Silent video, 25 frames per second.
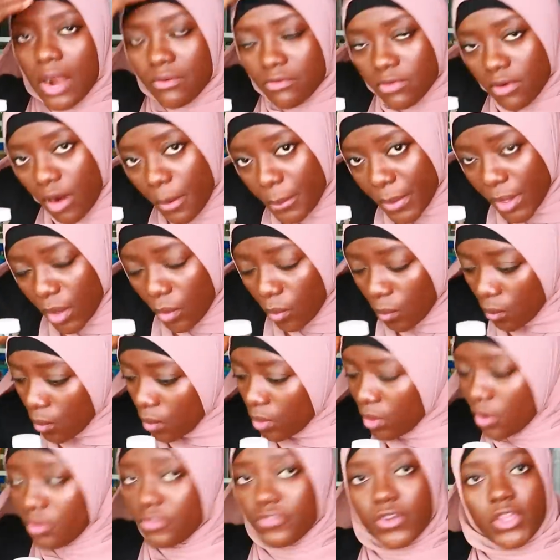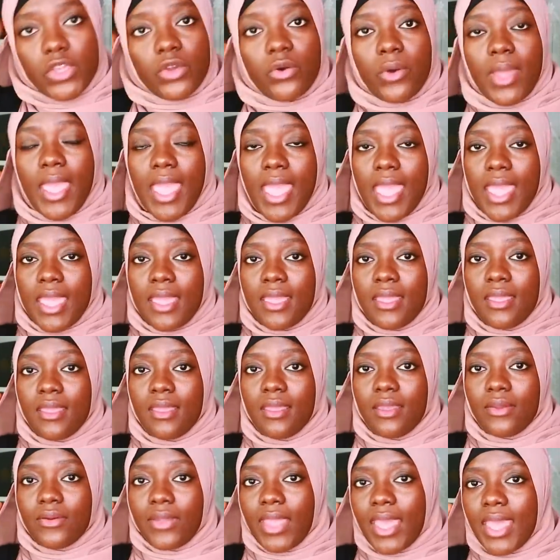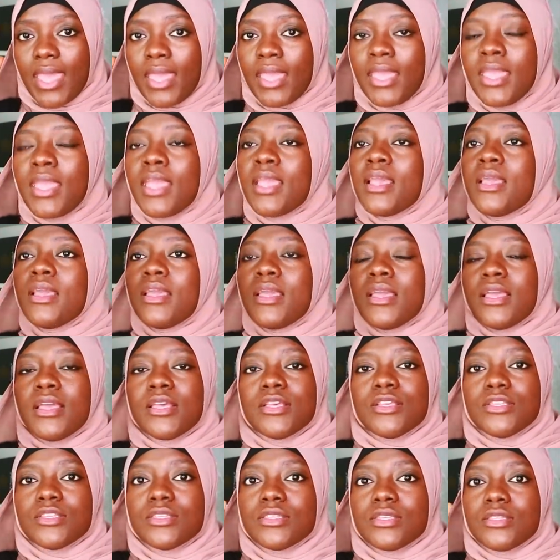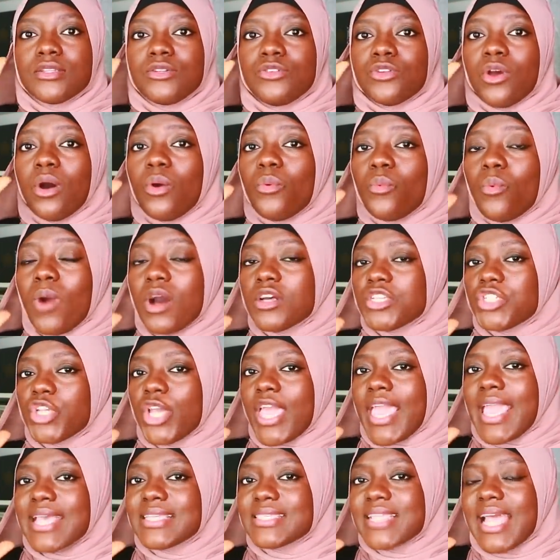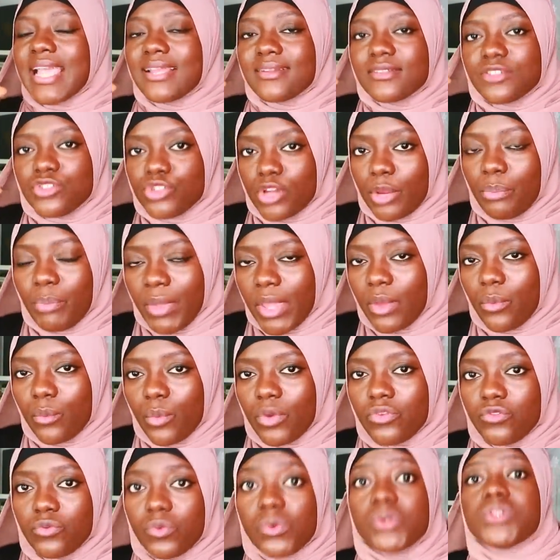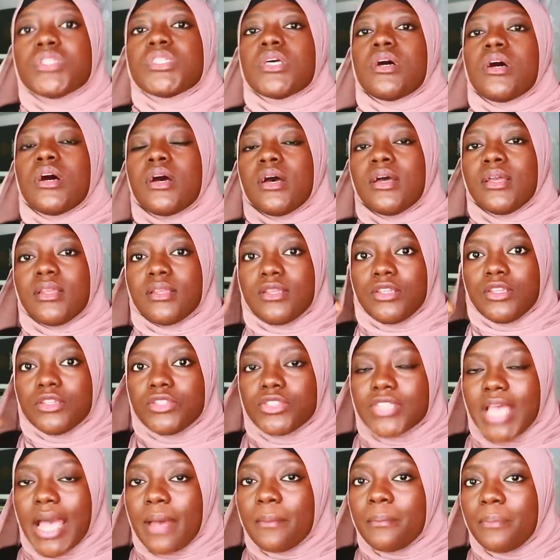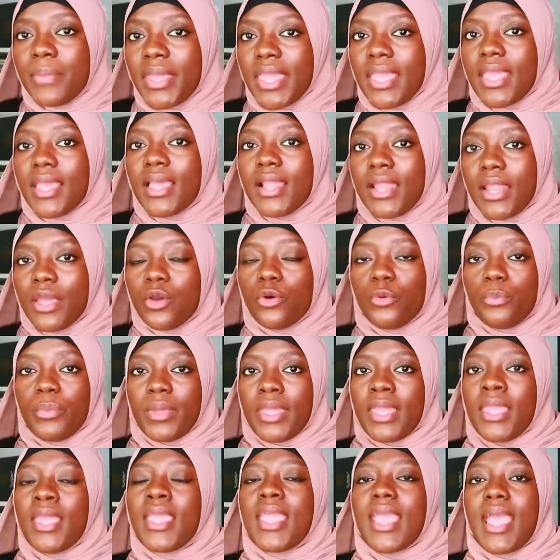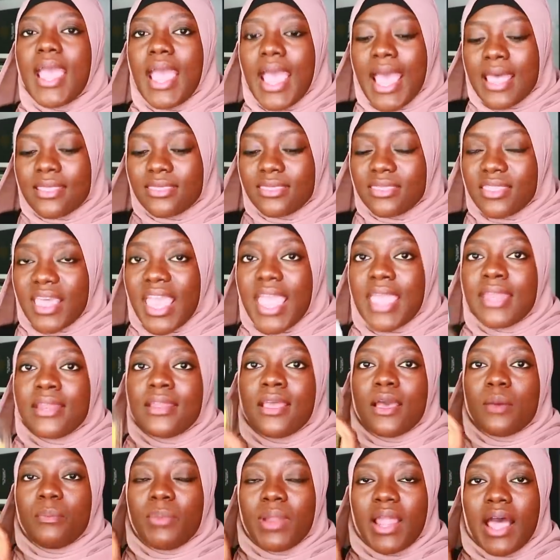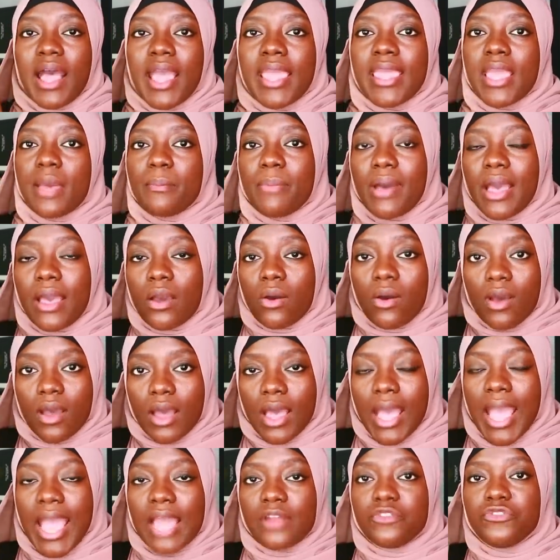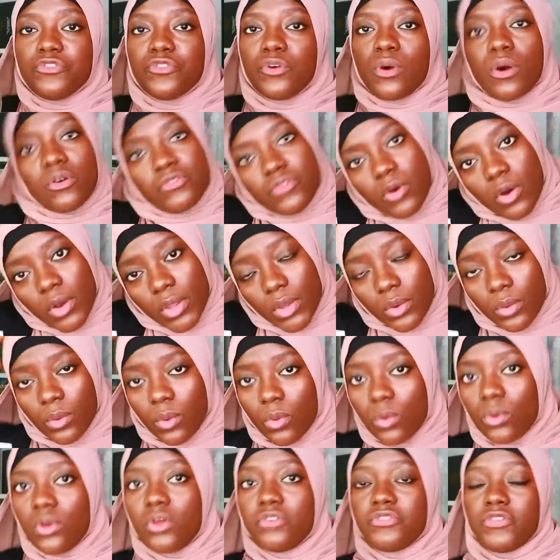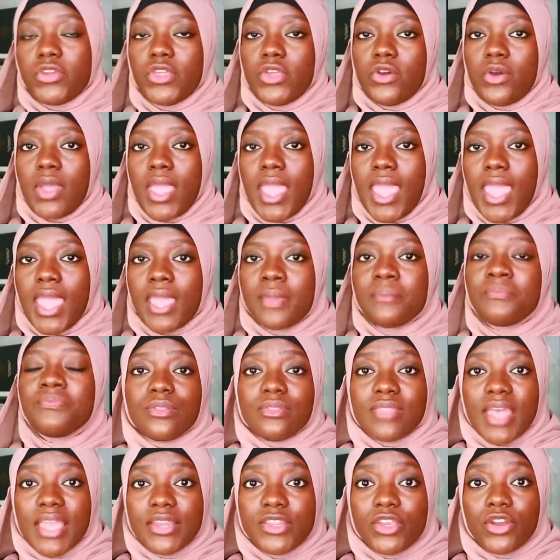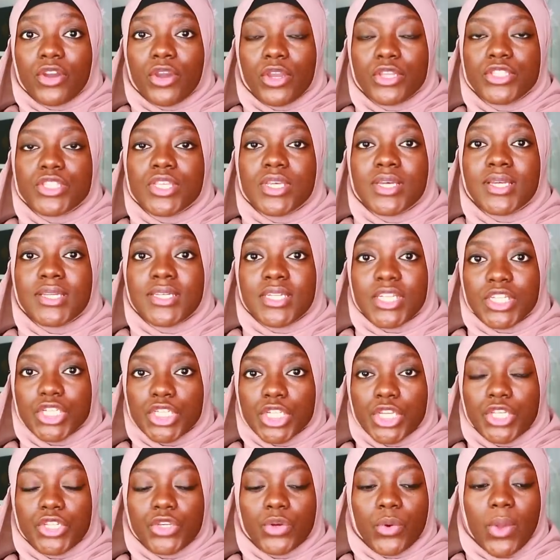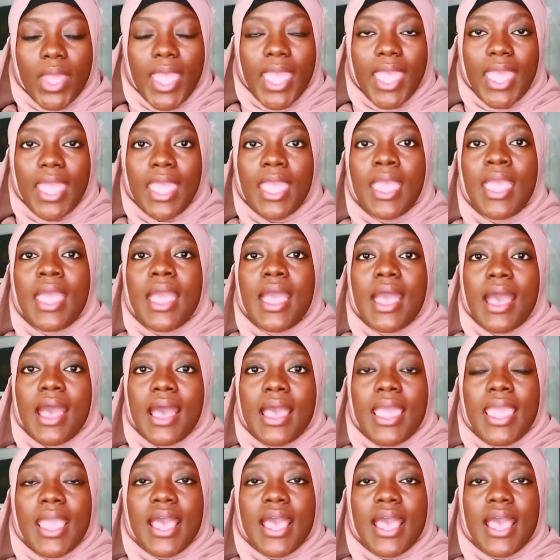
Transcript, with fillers: and rub it all over your hair, okay? Not whilst your hair is like dripping with water, damp it a little bit and then apply about a handful of oil all over your hair then you're going to condition your hair i